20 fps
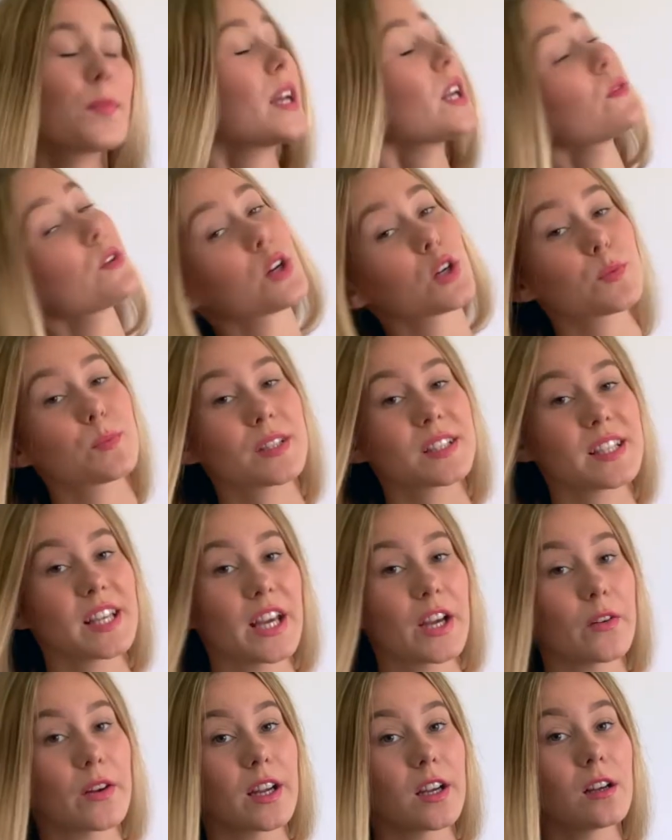made of a good
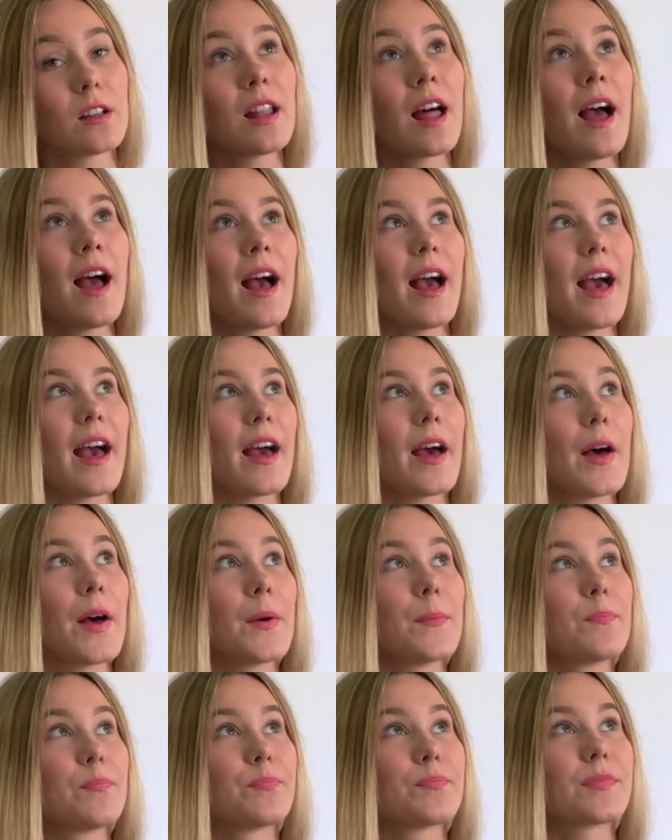material.
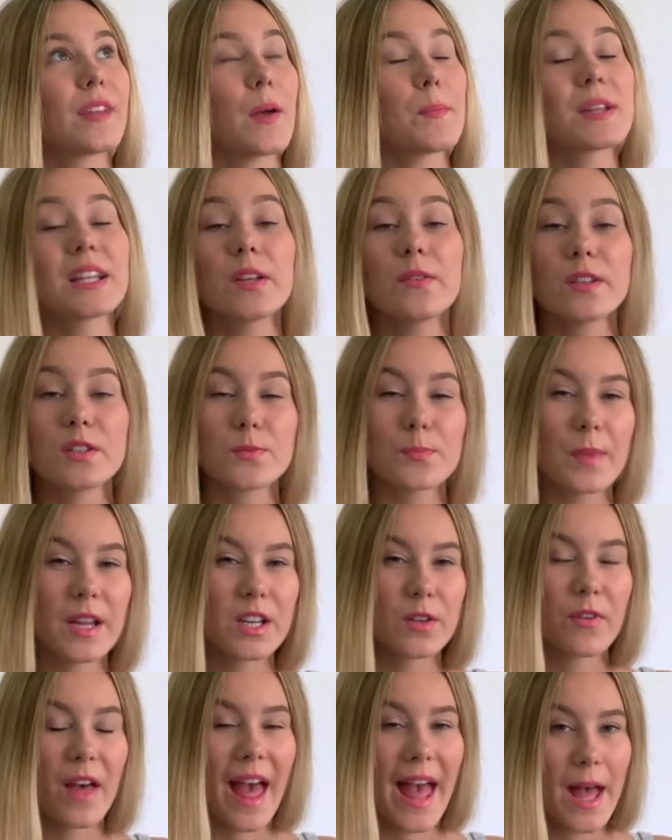I believe it's made
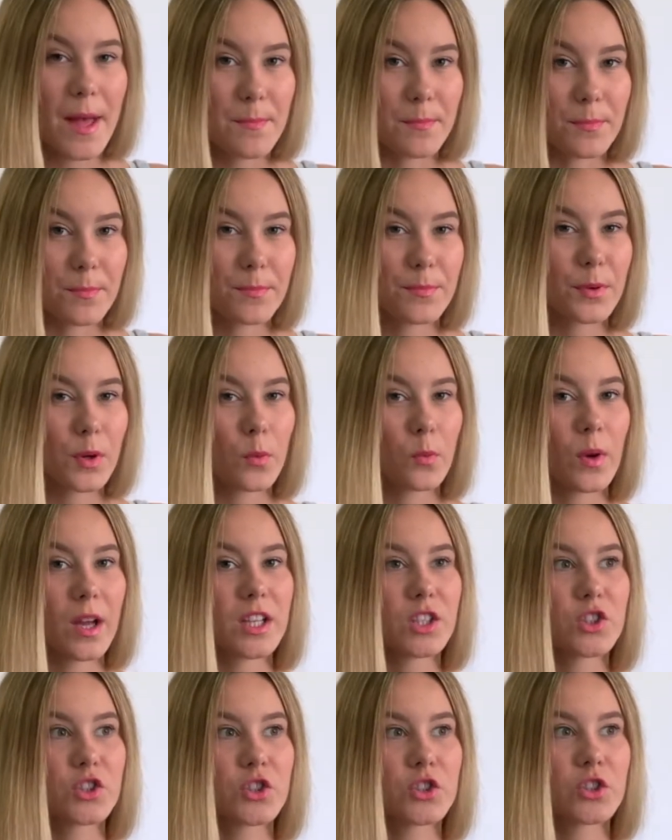of hemp,
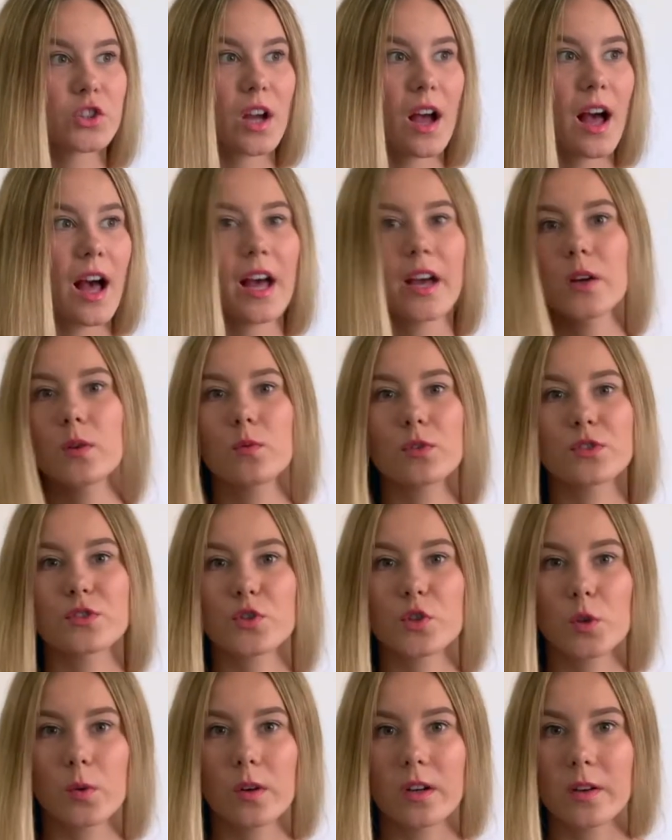which I
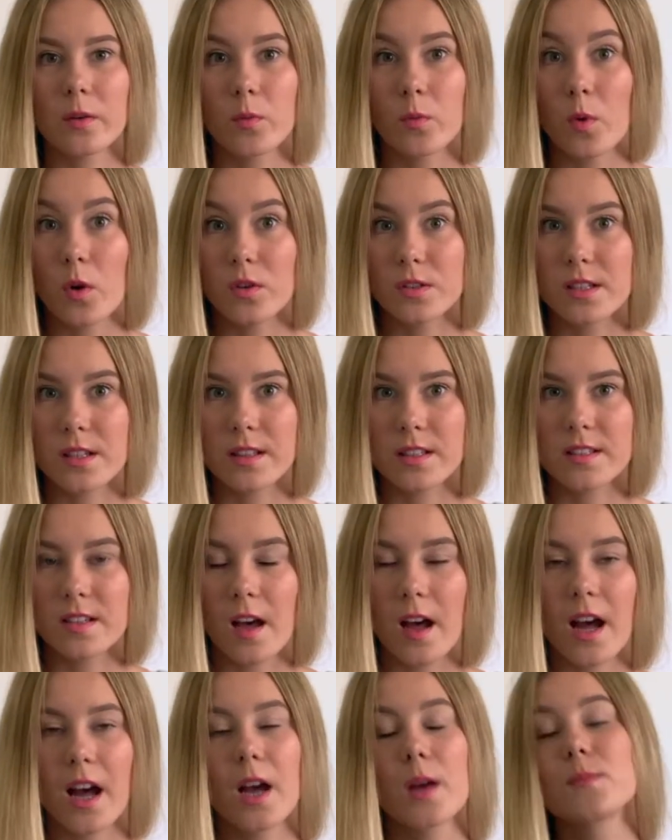wasn't sure what it was at the
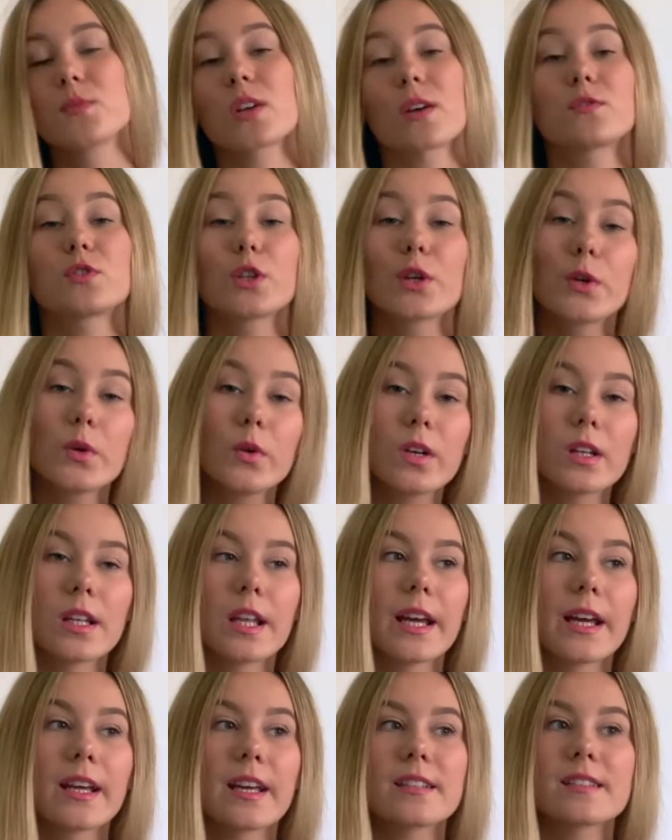time. So after
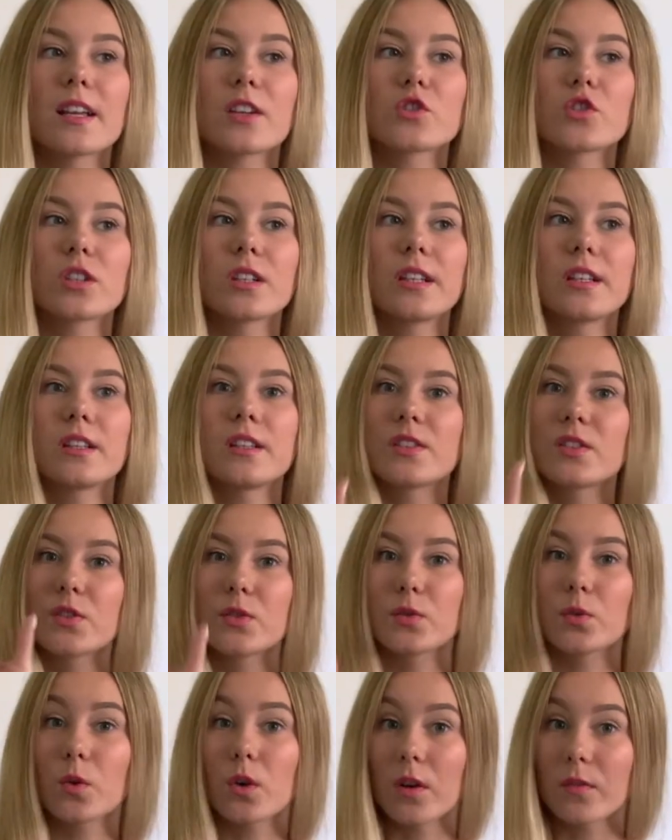Googling, it's actually the
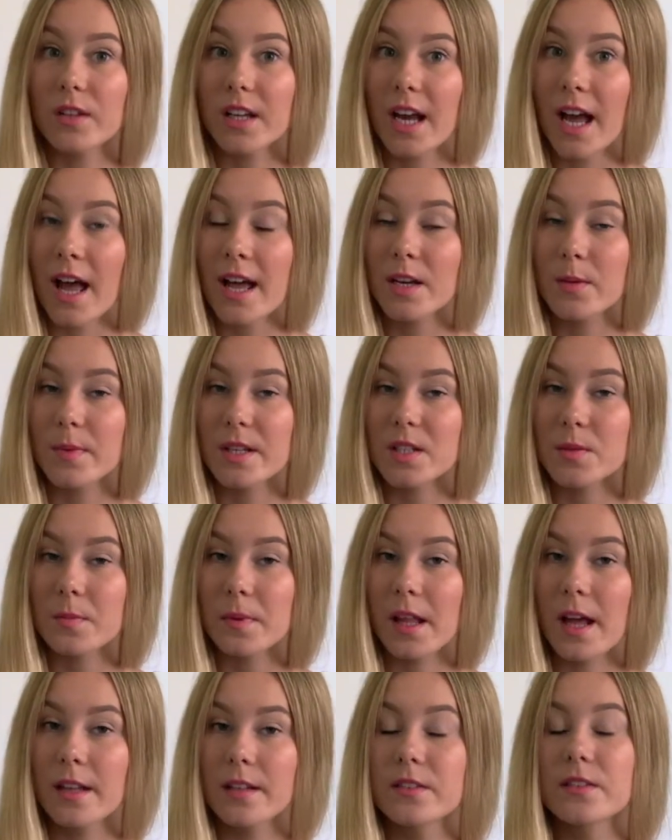stalk of the cannabis
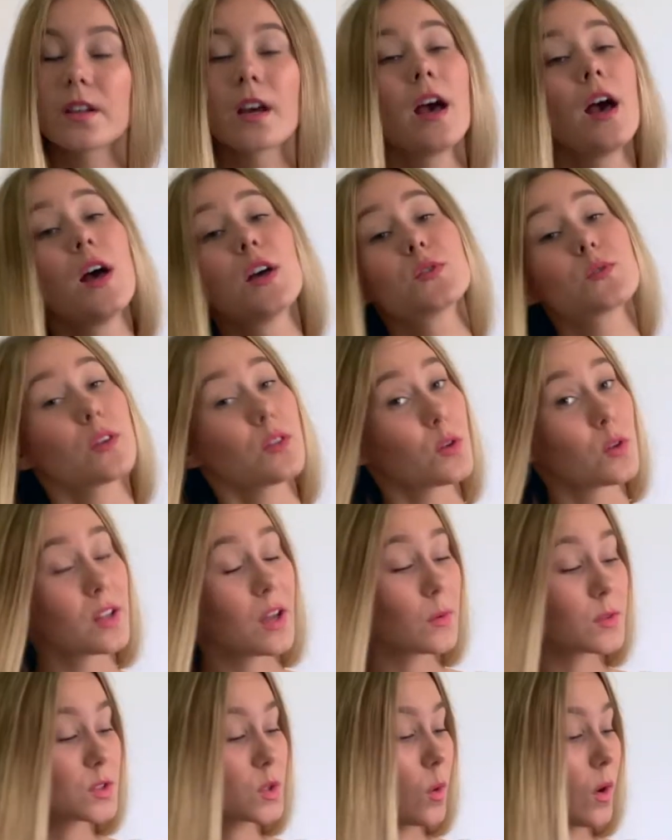plant. So I thought
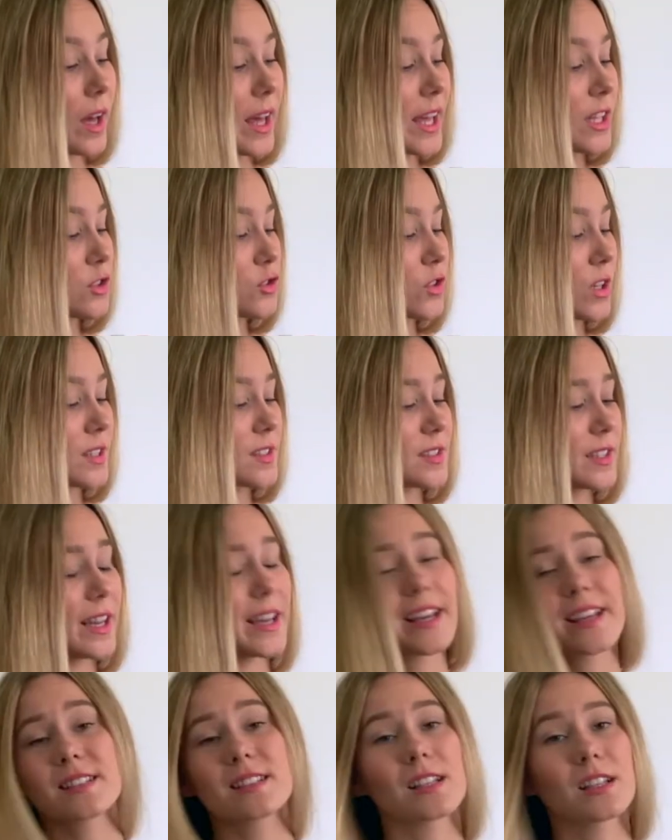that was quite
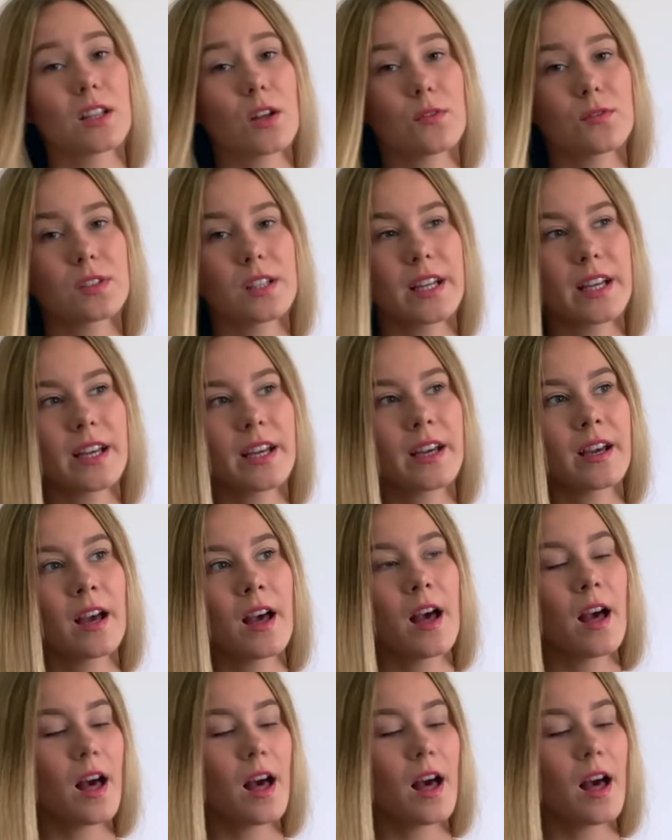interesting. It's a lovely,